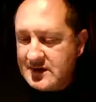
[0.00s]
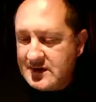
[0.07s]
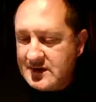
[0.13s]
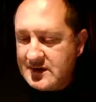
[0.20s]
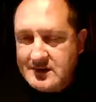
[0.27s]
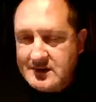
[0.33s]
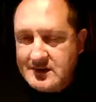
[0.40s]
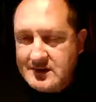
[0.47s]

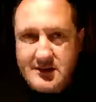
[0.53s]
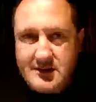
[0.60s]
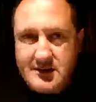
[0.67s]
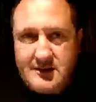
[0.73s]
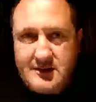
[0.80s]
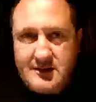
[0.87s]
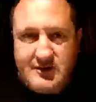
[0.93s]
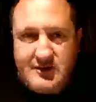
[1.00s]
Any of
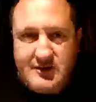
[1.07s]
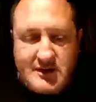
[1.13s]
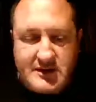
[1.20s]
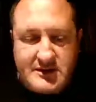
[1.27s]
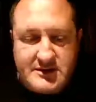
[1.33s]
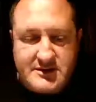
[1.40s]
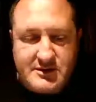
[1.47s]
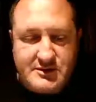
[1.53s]
my
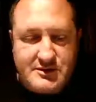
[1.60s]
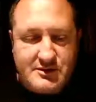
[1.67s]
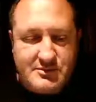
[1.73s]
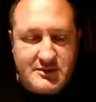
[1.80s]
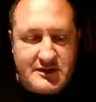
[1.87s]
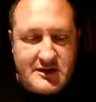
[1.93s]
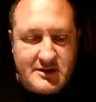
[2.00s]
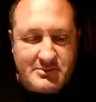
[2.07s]
social media
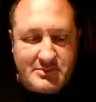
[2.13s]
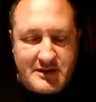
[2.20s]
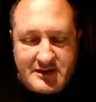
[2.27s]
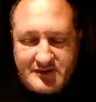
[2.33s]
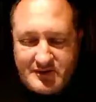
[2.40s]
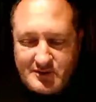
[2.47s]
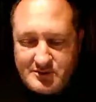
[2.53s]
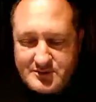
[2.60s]

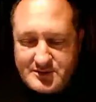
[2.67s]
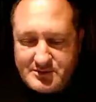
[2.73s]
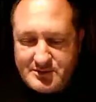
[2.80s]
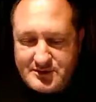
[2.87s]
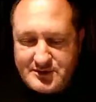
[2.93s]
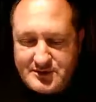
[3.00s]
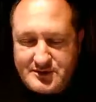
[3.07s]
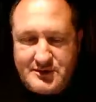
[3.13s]
platforms, because it's
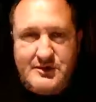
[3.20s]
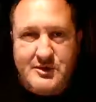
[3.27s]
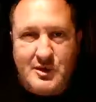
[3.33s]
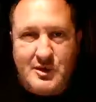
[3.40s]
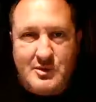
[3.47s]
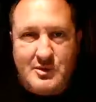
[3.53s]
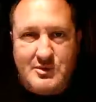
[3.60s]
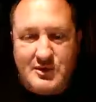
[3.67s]
not
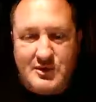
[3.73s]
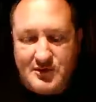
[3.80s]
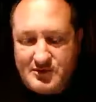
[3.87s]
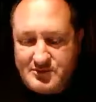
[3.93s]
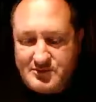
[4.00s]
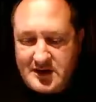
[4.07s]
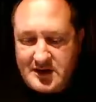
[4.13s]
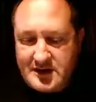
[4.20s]
normal for me.
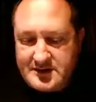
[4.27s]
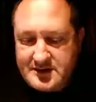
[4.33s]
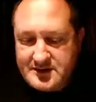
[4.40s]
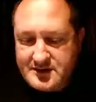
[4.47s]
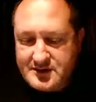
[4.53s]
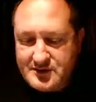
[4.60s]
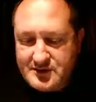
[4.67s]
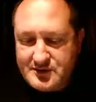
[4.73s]
I just
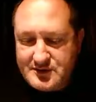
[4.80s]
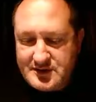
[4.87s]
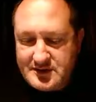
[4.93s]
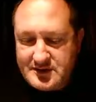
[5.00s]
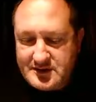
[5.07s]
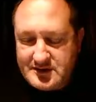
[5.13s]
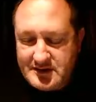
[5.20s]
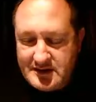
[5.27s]
use it
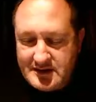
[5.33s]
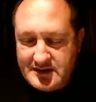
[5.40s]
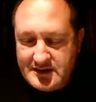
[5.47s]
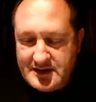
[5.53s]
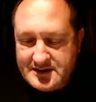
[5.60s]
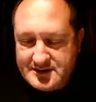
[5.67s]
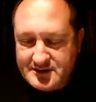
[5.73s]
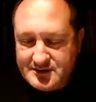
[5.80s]
as a
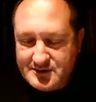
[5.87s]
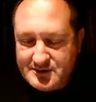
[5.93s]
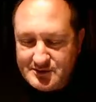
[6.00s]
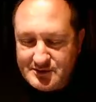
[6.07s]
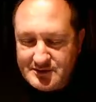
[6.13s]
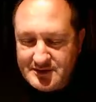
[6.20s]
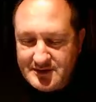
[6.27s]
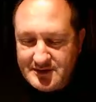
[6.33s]
tool.
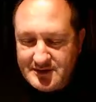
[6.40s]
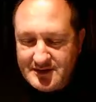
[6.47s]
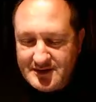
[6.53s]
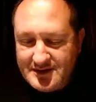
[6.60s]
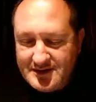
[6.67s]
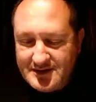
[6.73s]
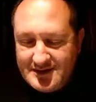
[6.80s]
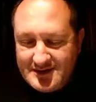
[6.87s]

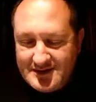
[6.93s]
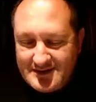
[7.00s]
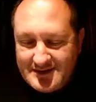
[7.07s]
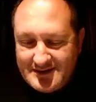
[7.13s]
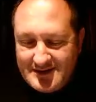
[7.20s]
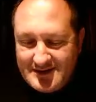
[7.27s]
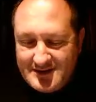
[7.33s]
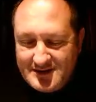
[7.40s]

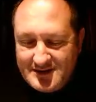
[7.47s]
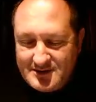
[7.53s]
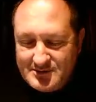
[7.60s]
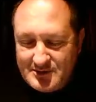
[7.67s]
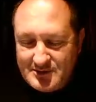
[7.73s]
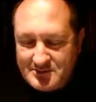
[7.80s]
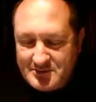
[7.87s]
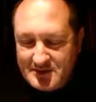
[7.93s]
Hi there,
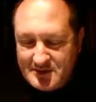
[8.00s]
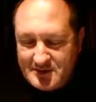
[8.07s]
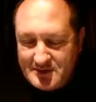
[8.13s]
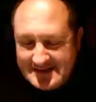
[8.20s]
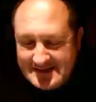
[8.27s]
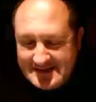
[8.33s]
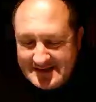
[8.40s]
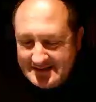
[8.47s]
Rob. I hope you,
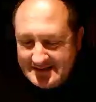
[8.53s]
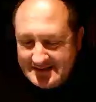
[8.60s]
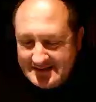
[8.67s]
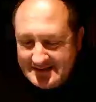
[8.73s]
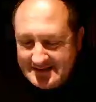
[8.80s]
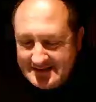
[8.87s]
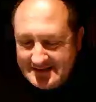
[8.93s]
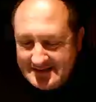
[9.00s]

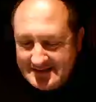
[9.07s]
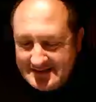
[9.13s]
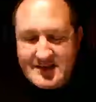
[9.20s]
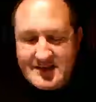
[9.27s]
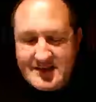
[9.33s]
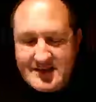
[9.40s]
Jeanette.